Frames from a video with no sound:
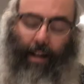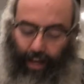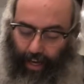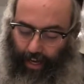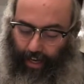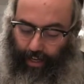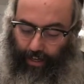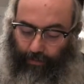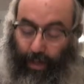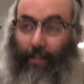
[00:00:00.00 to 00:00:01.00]

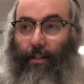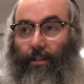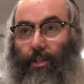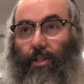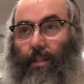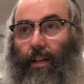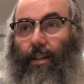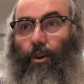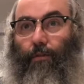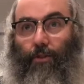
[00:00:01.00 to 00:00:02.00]
But they didn't
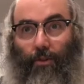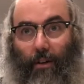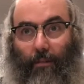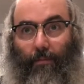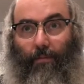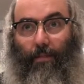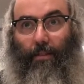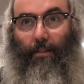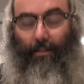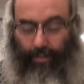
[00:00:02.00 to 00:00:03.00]
know for sure,
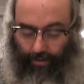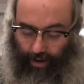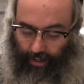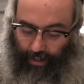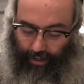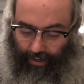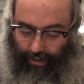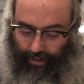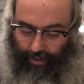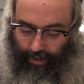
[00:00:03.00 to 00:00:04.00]
right?
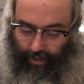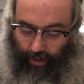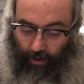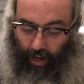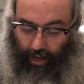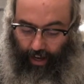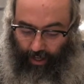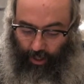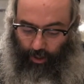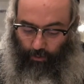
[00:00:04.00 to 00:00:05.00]
Okay,
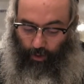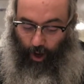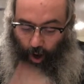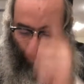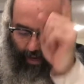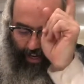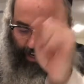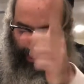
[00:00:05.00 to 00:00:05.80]
but